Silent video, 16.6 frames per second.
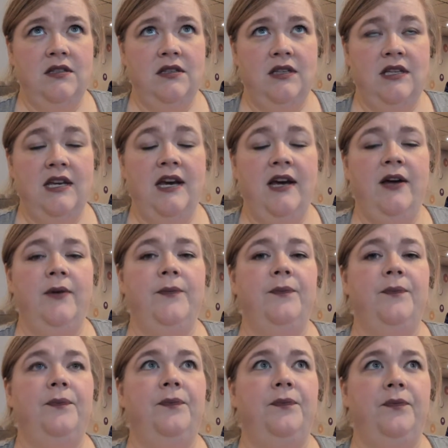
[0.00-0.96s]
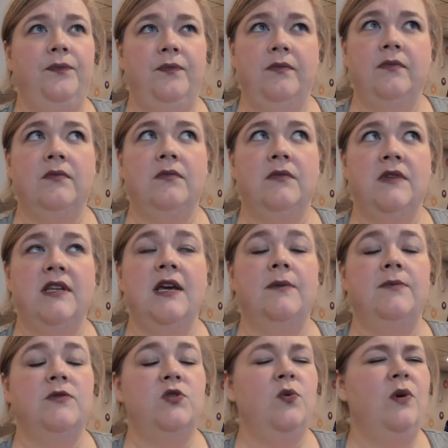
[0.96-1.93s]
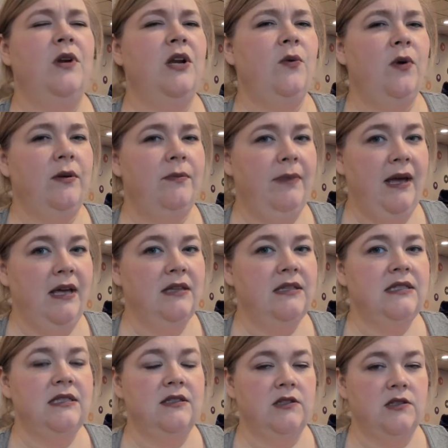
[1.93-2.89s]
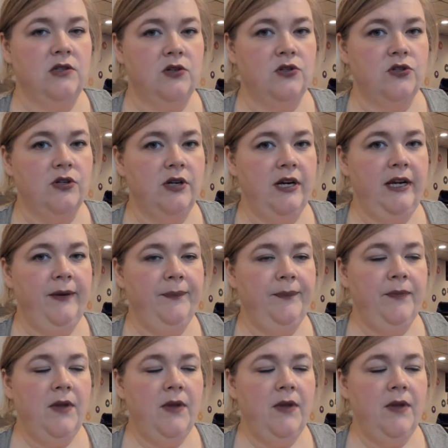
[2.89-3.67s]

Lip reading: Yep, 21 pounds since surgery.